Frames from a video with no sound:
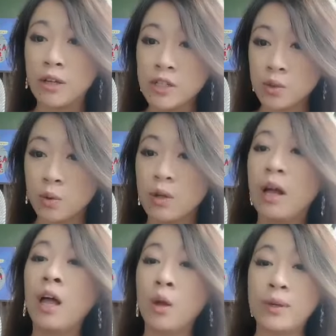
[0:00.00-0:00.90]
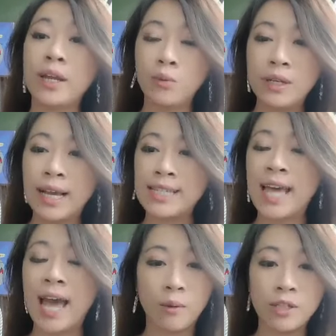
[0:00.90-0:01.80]
law school when I realized
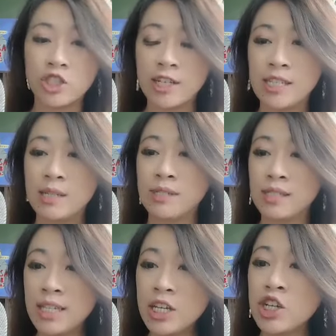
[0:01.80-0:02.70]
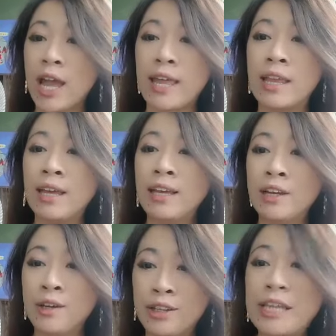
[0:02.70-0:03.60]
that I was chasing prestige and
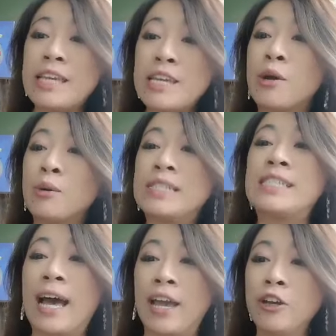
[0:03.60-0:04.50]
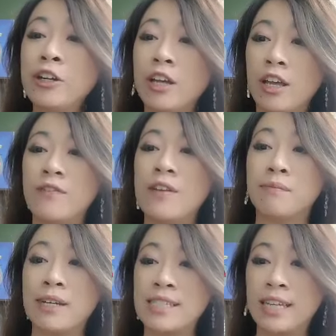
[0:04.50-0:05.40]
the ego desire of
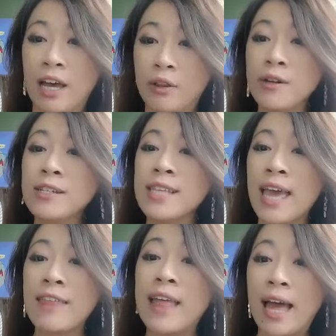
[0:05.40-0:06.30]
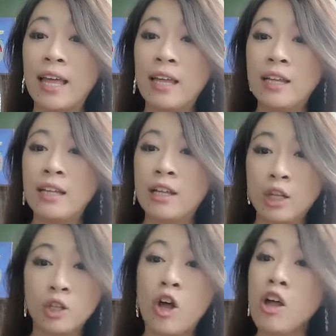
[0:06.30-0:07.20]
impressing others, and that
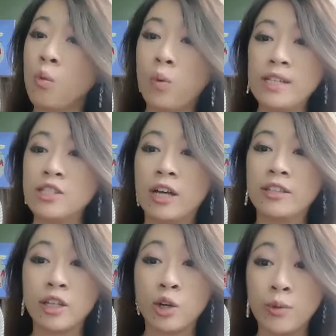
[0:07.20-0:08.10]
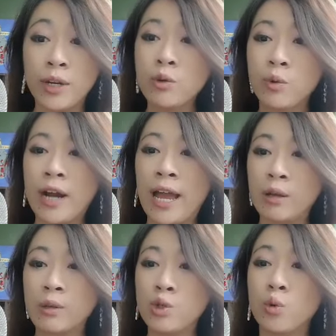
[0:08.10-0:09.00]
law was not the career where I
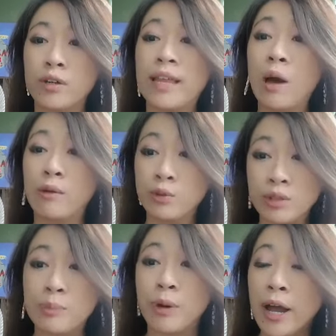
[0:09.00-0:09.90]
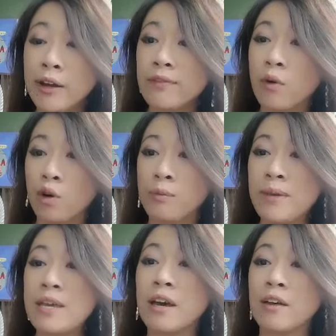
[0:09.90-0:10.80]
could do work that I was really proud of or
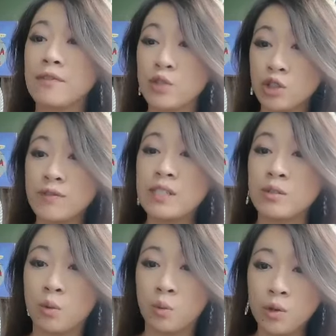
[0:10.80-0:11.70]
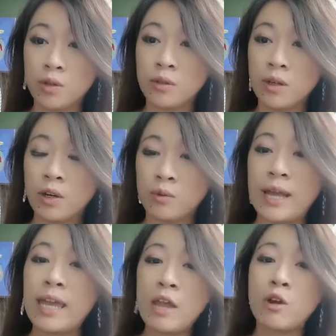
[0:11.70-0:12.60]
be of service to the world,
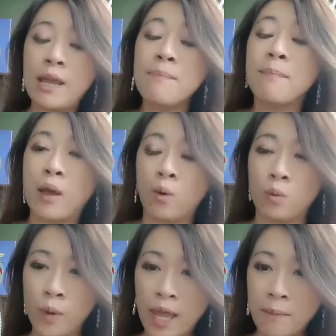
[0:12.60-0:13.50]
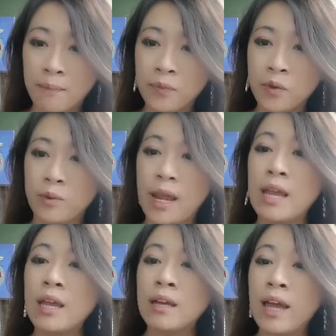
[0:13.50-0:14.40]
right? In my own way
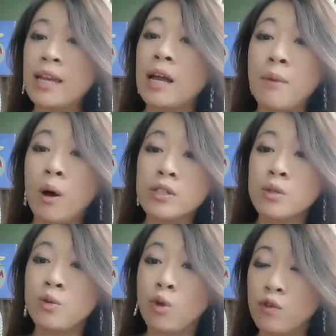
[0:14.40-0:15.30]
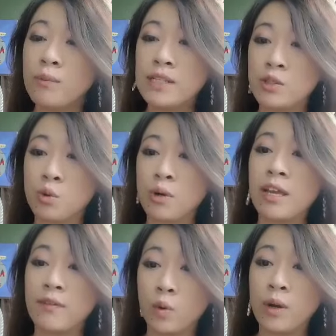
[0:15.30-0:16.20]
right? And I'm also known for my
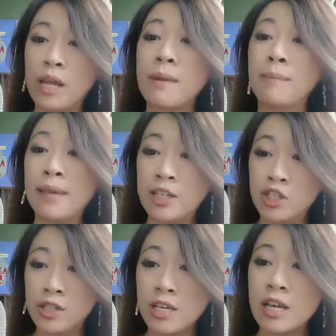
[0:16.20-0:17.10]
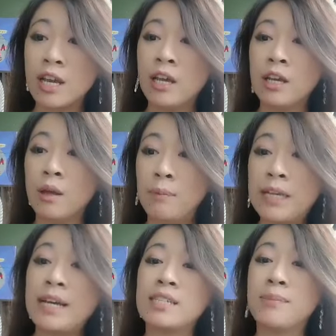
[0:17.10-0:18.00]
story of quitting my PhD
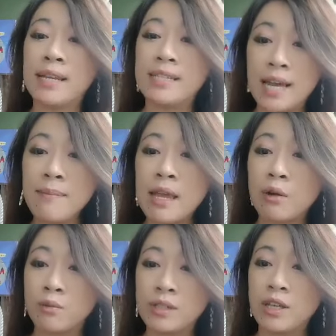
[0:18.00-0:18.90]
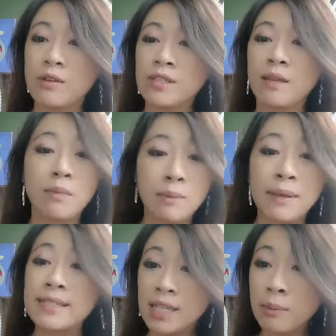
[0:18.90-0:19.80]
because the pandemic resulted in me
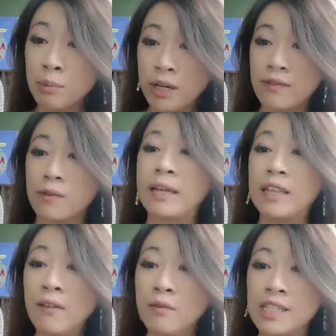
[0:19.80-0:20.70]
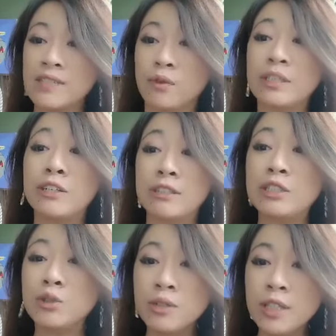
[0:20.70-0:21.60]
being separated from my loved ones for
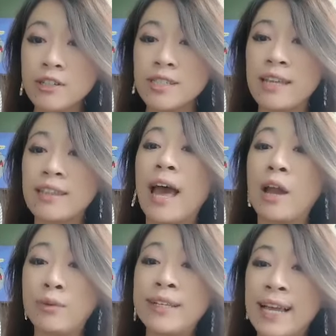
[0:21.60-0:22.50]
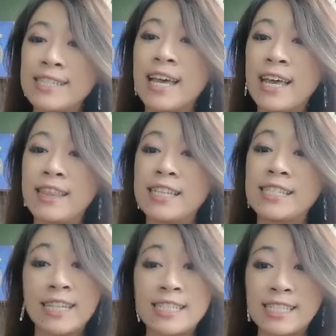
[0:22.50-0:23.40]
nearly two years. And I realized that in this
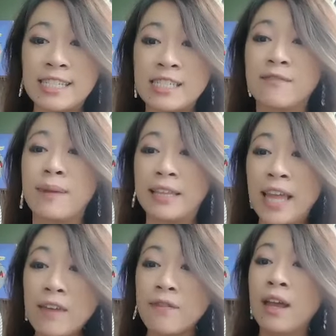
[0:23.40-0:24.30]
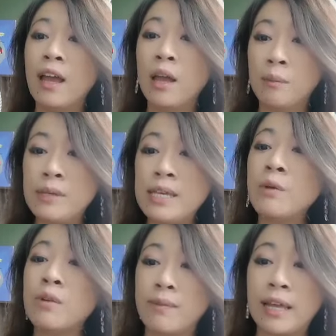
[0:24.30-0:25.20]
next season of my life,
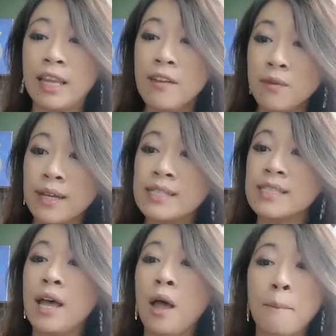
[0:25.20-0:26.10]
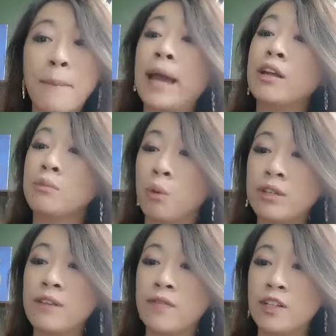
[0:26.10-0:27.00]
being with my loved ones mattered
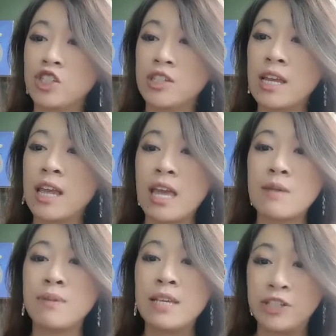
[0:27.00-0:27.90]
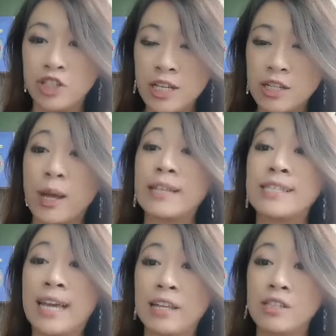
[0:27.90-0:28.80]
more than finishing a PhD. So I
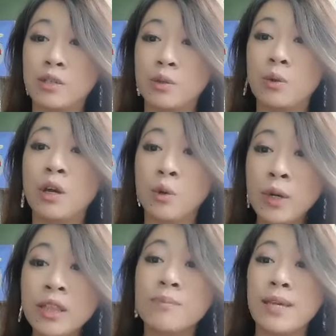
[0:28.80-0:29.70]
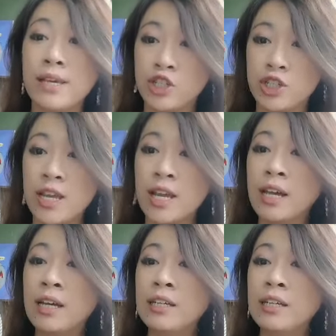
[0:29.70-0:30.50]
decided to quit the PhD.